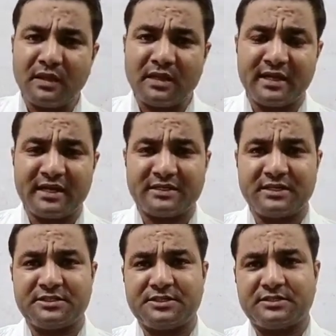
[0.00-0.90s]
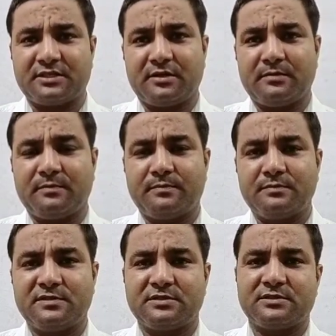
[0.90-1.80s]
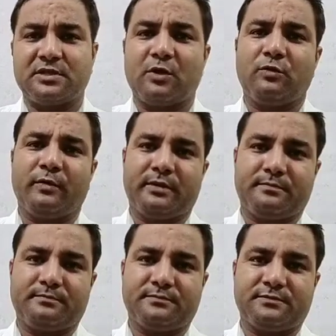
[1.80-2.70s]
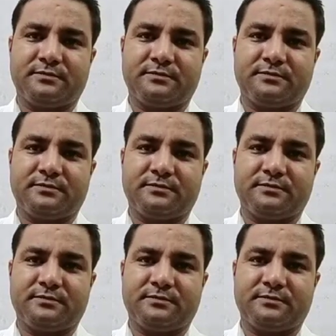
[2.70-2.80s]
characteristics of sound wave.